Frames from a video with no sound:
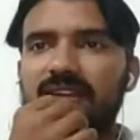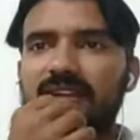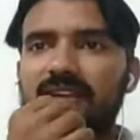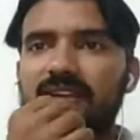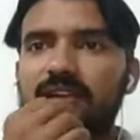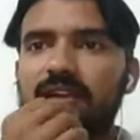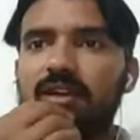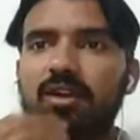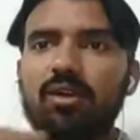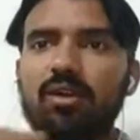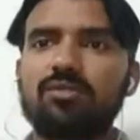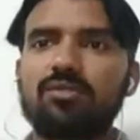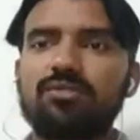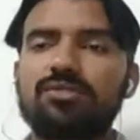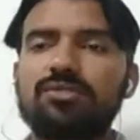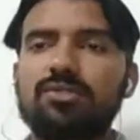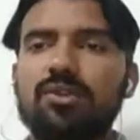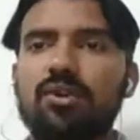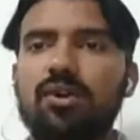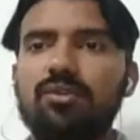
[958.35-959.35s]
grounds
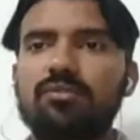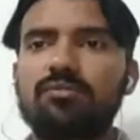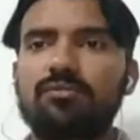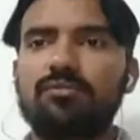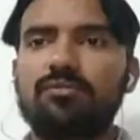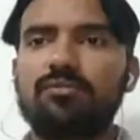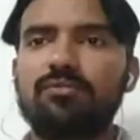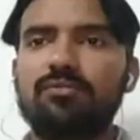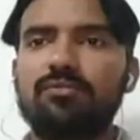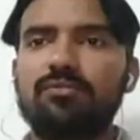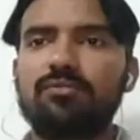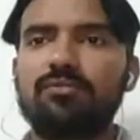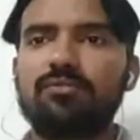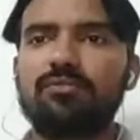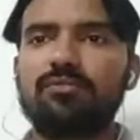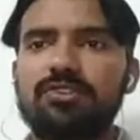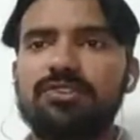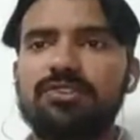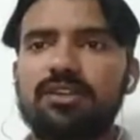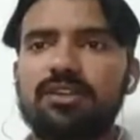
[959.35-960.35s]
on which
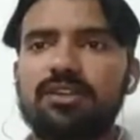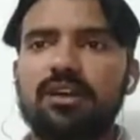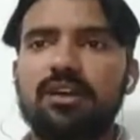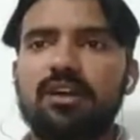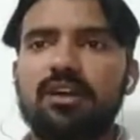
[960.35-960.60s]
social